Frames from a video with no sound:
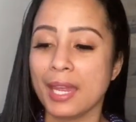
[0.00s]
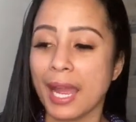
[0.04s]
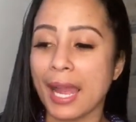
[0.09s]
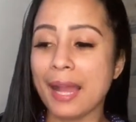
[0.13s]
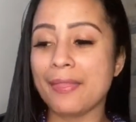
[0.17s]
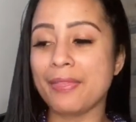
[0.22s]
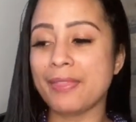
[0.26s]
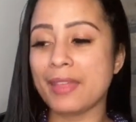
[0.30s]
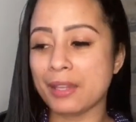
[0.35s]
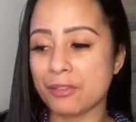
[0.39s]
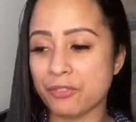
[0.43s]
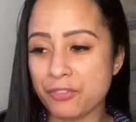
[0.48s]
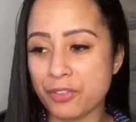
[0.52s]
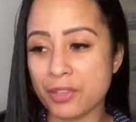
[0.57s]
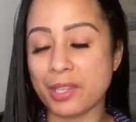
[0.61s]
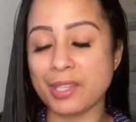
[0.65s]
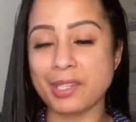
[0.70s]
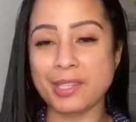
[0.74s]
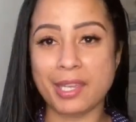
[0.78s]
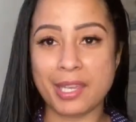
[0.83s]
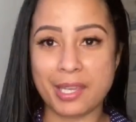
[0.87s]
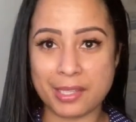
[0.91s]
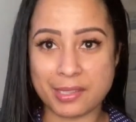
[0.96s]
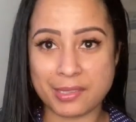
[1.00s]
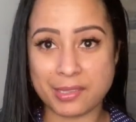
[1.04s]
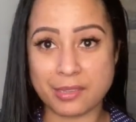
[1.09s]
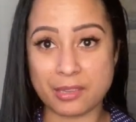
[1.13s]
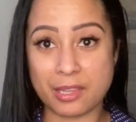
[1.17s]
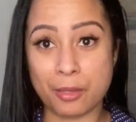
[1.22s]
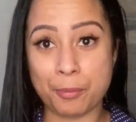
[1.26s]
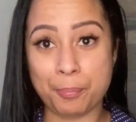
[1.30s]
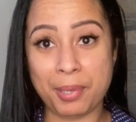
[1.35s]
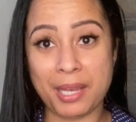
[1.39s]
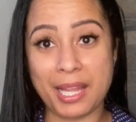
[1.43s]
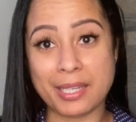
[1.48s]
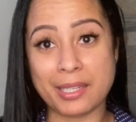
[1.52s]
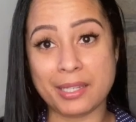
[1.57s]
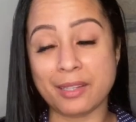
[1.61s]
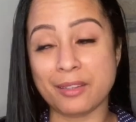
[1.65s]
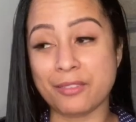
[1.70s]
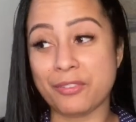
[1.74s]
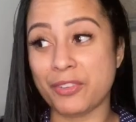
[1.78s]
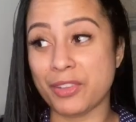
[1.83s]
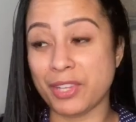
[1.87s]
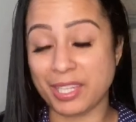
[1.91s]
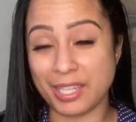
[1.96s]
And then for the
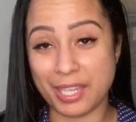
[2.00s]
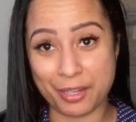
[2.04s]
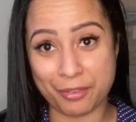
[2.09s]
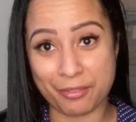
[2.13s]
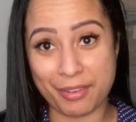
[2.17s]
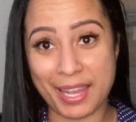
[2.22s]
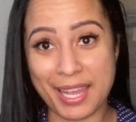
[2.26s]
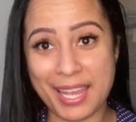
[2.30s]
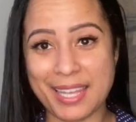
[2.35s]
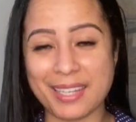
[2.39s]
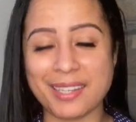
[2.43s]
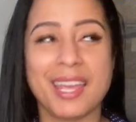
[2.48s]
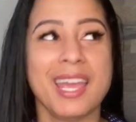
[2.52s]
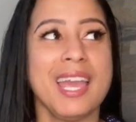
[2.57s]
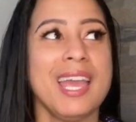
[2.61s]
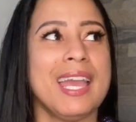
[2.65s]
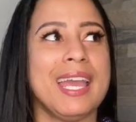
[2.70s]
planning for the year ahead,